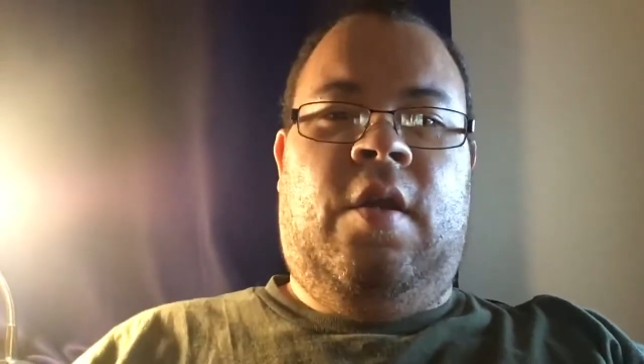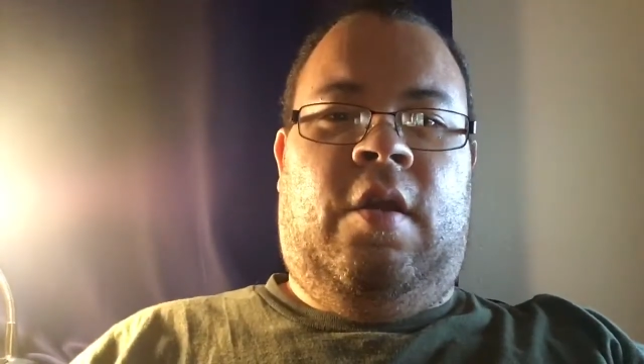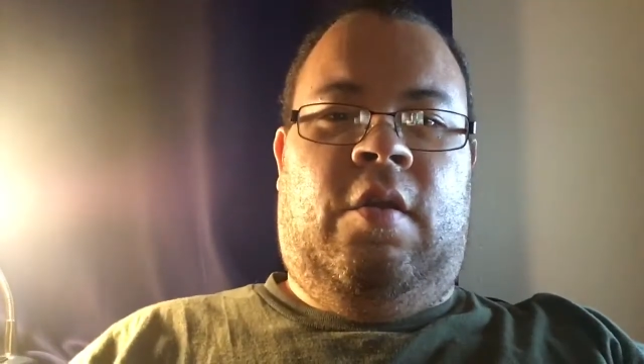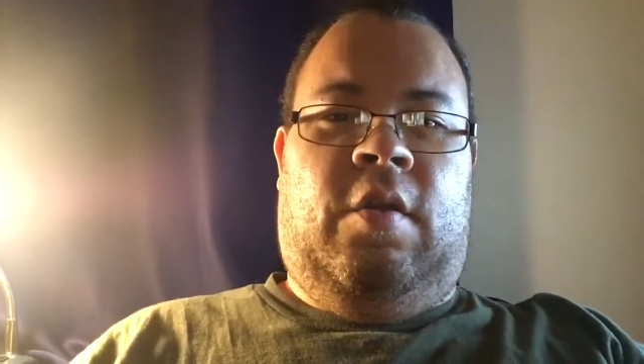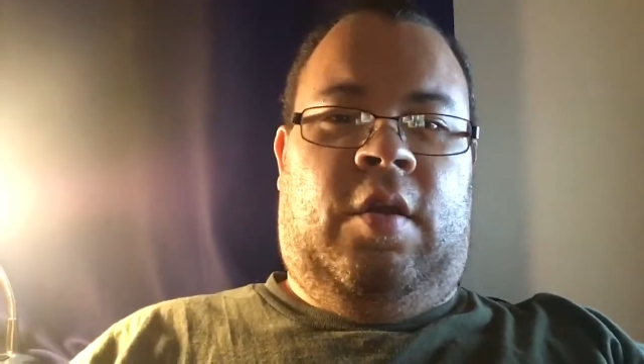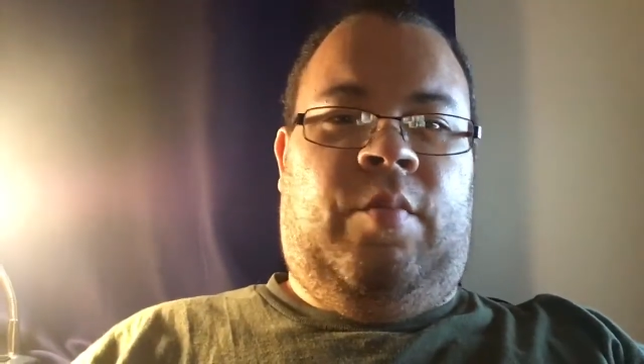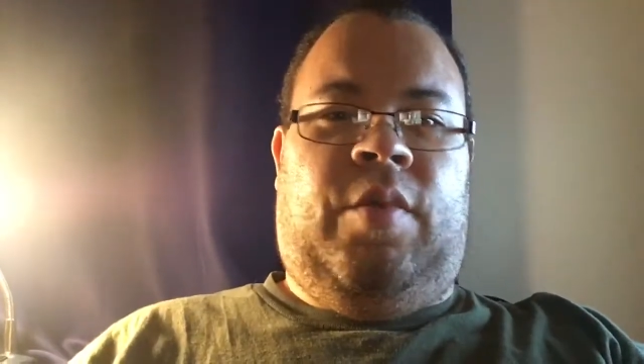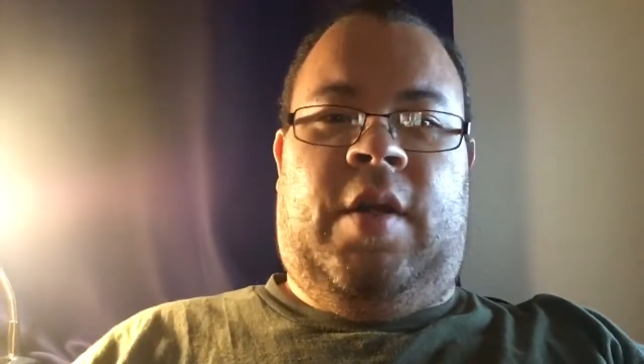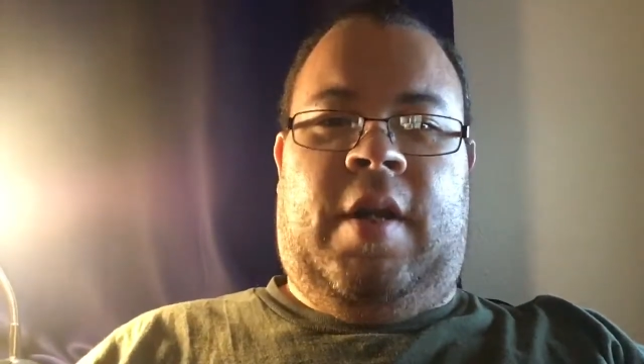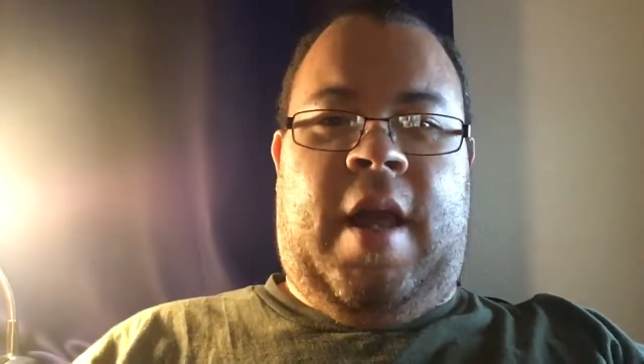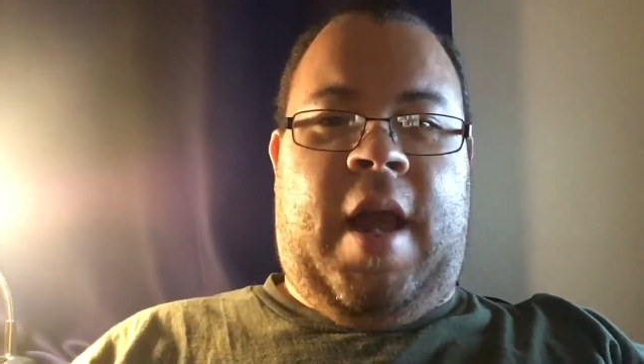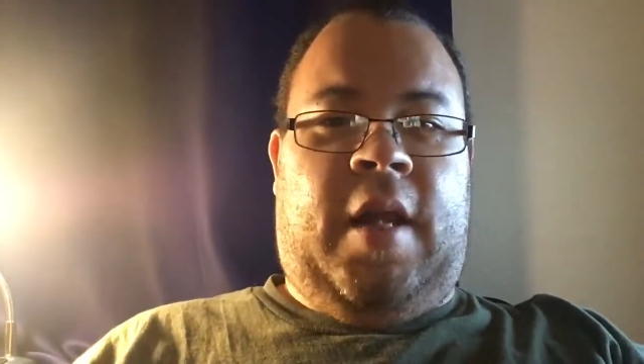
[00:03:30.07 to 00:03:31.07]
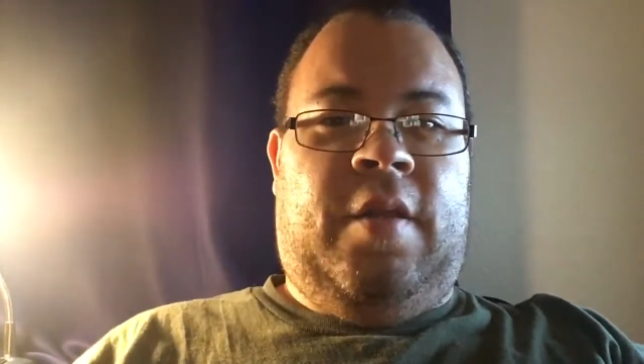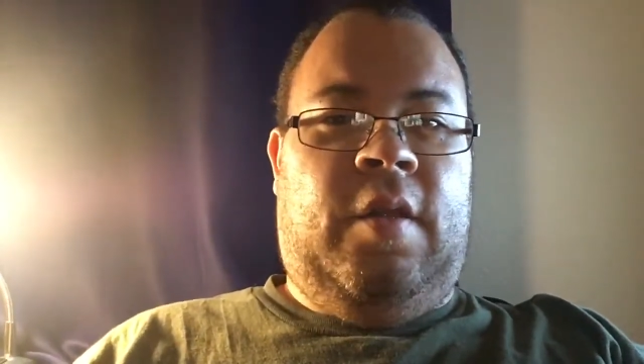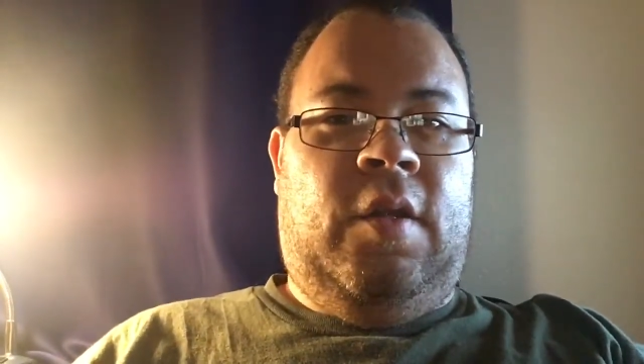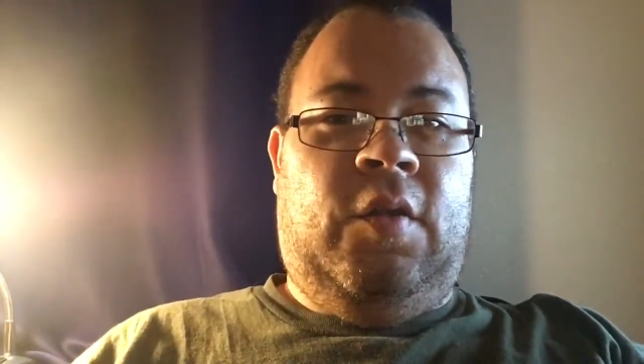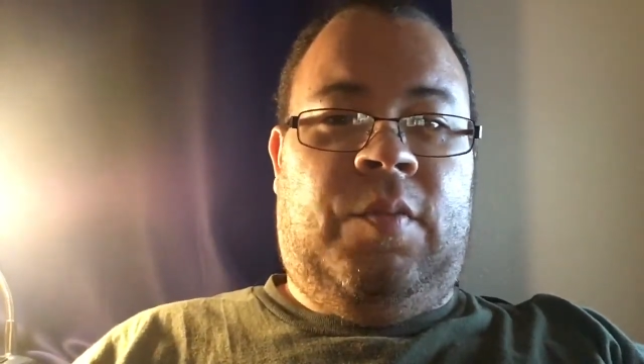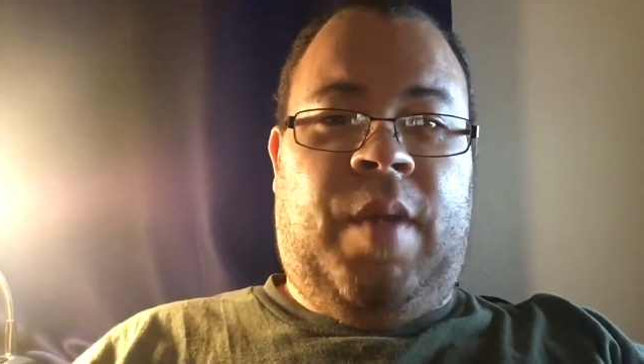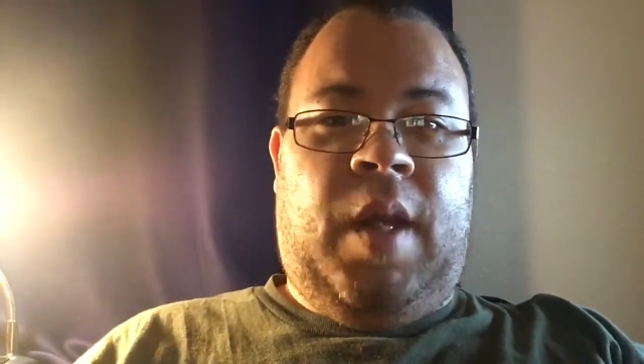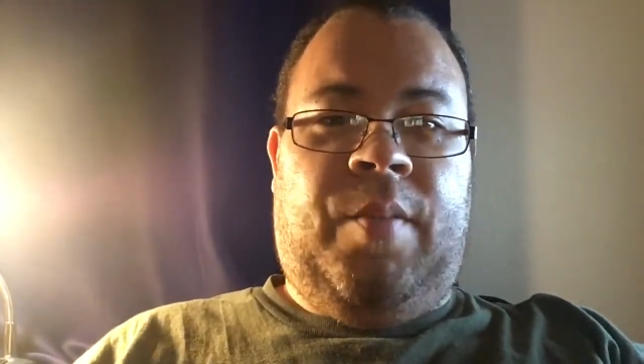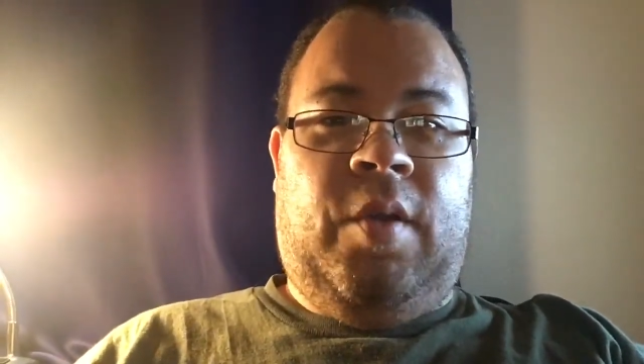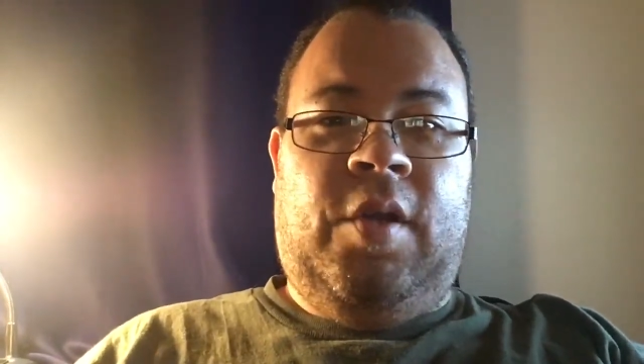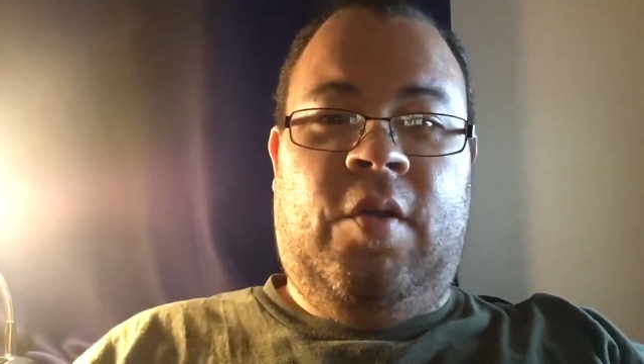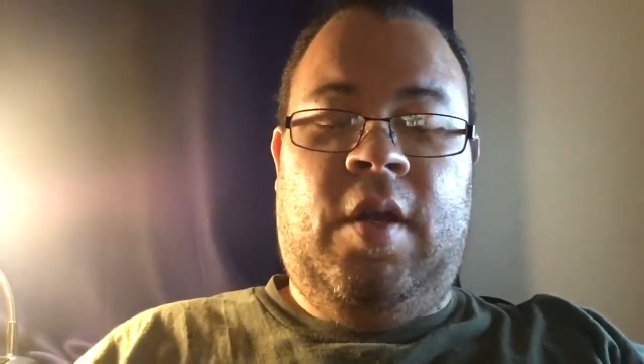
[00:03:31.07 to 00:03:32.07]
You didn't put an ad in the
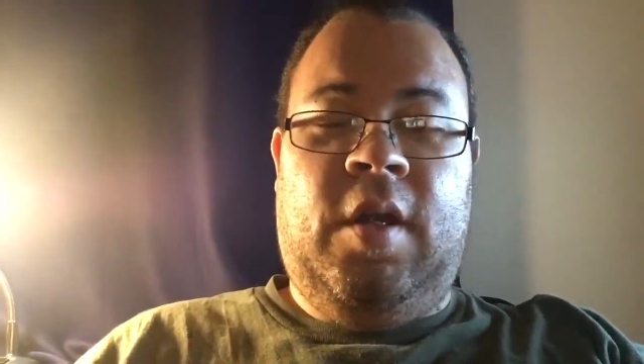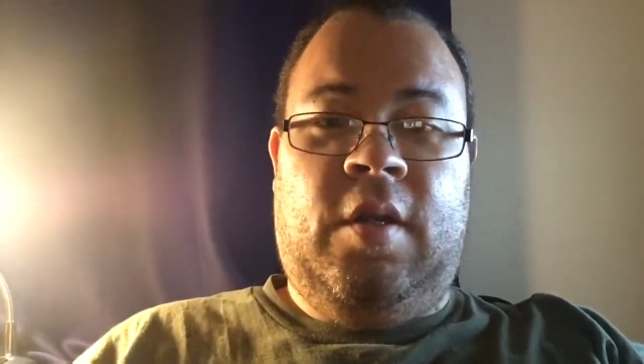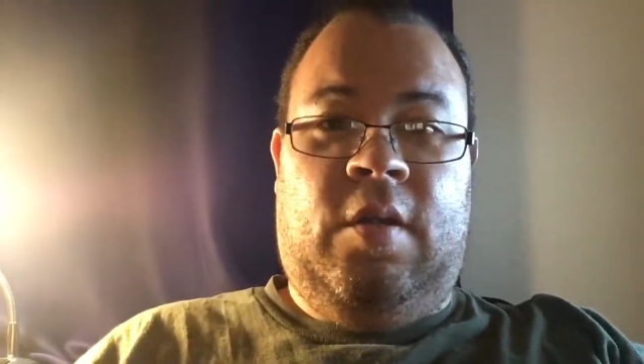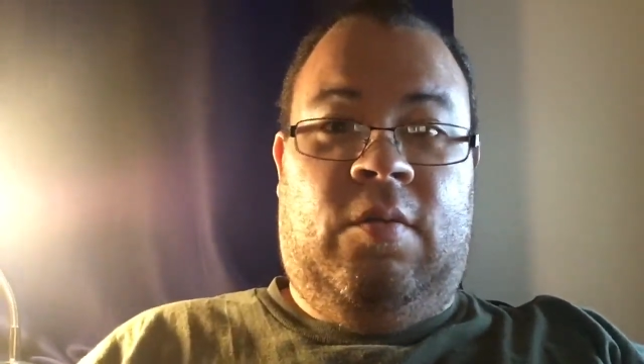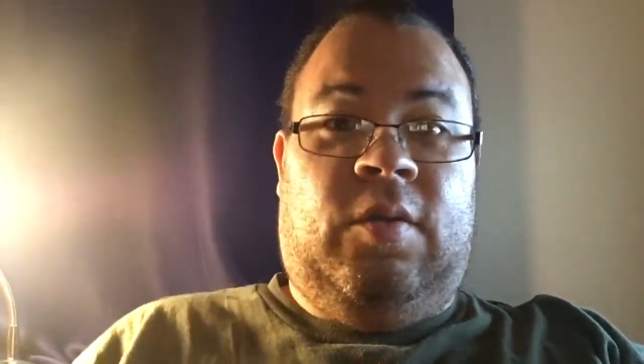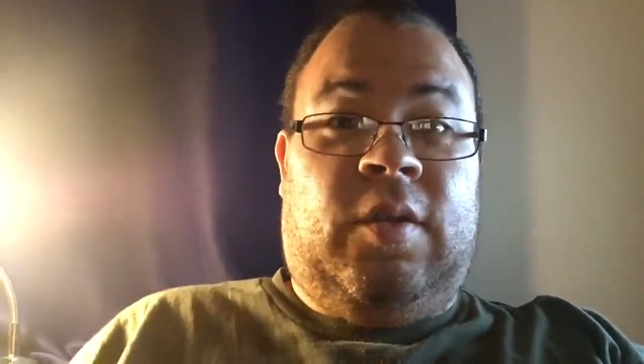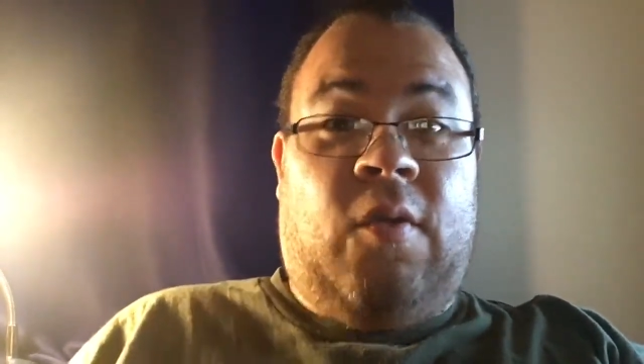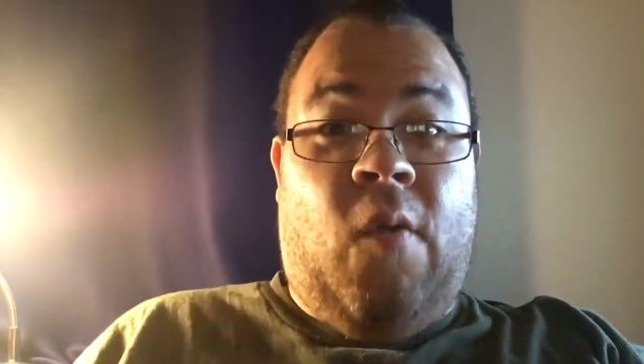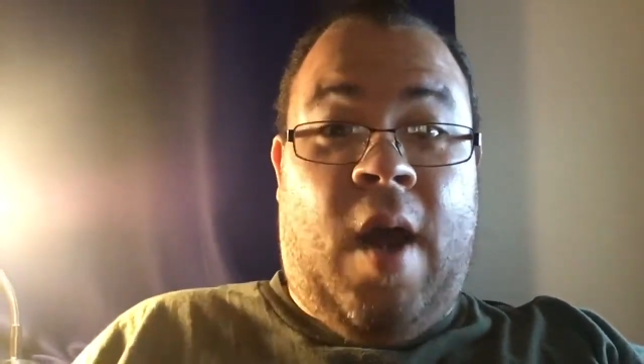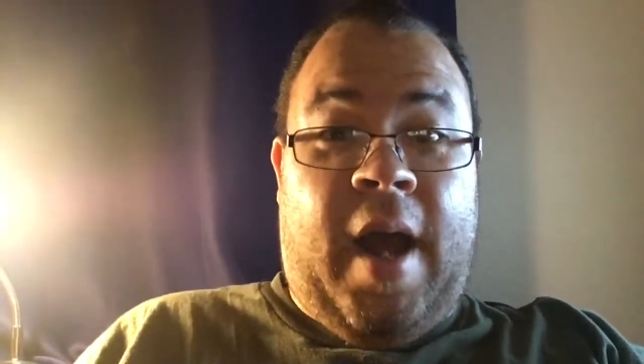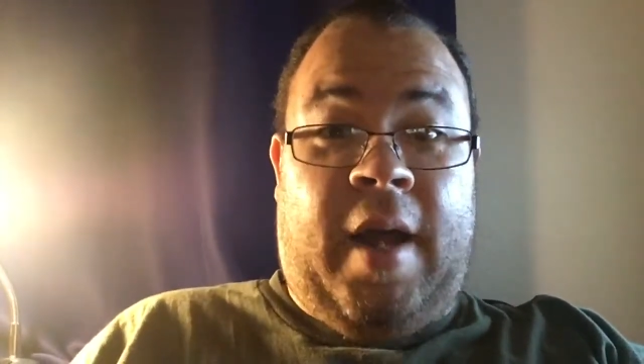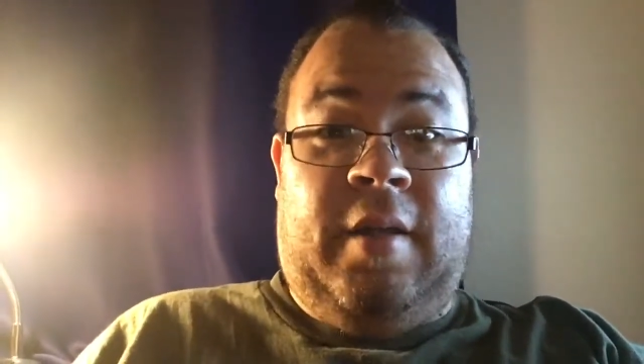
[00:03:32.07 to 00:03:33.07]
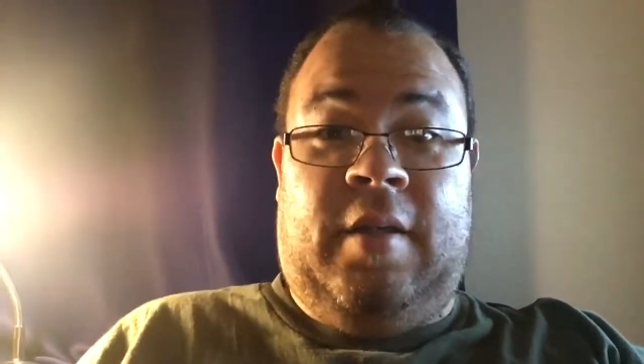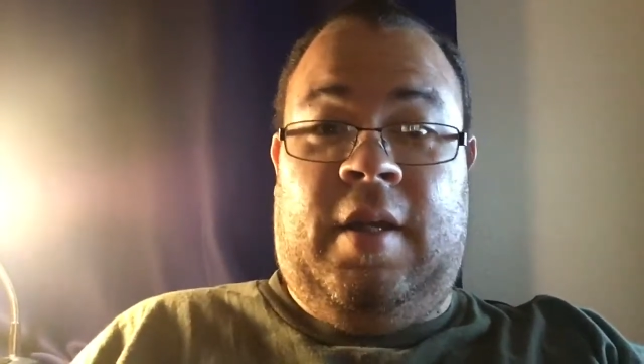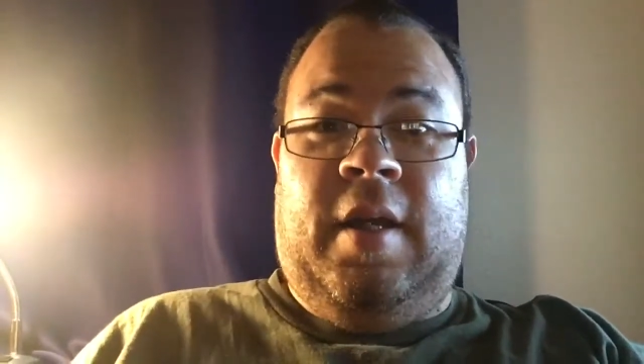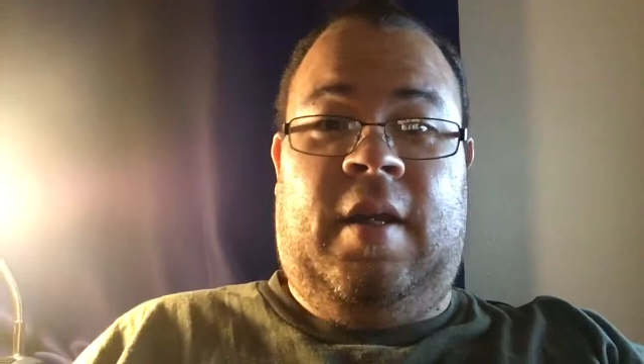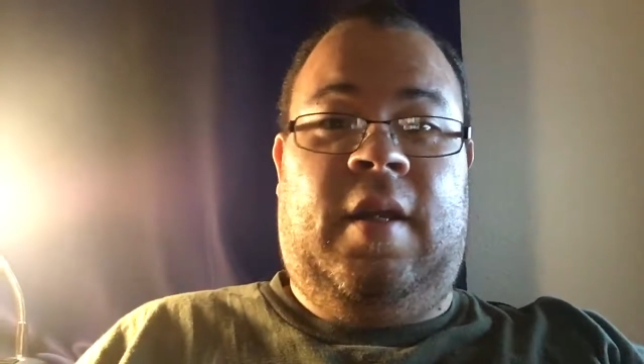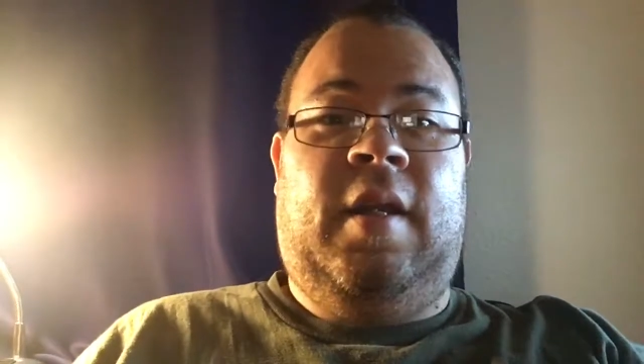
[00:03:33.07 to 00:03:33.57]
newspaper. You didn't do squat to get